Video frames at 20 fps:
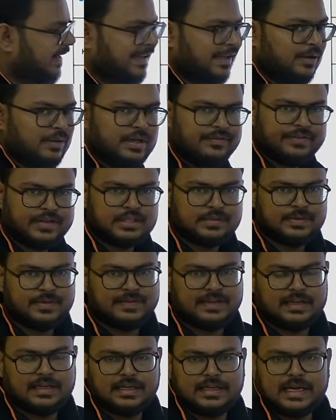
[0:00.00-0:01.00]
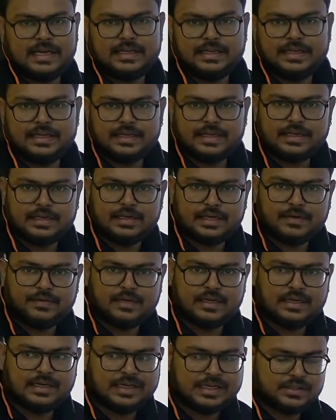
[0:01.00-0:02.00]
tell you difference between category and
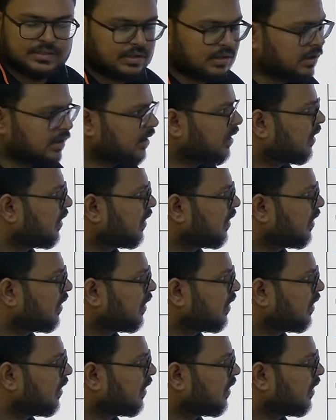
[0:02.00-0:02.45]
our taxon.